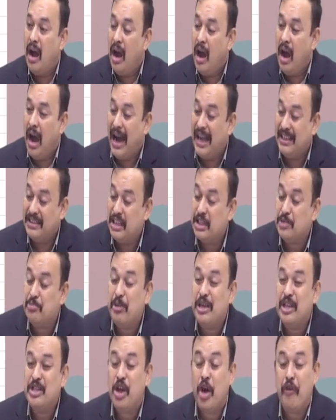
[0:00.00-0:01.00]

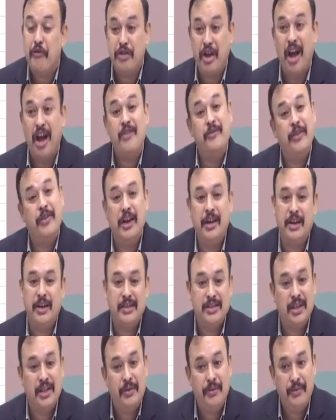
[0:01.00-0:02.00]
assessment of
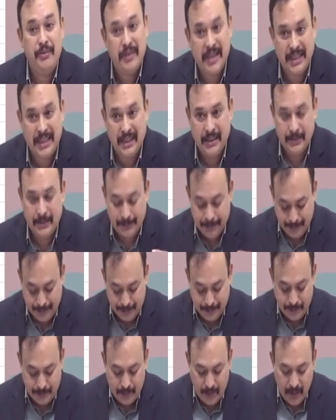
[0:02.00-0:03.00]
non-failures of return,
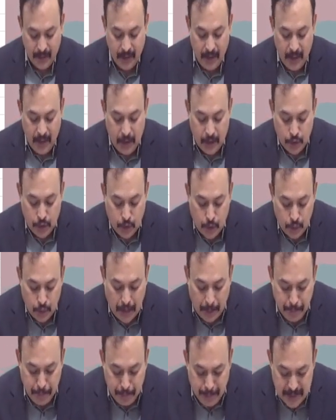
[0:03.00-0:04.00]
to the
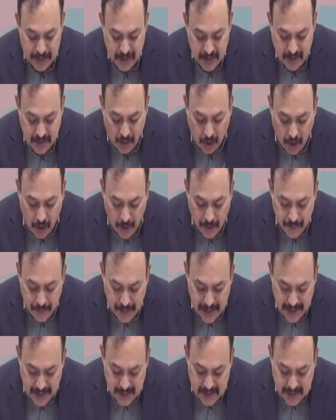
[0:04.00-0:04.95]
best of his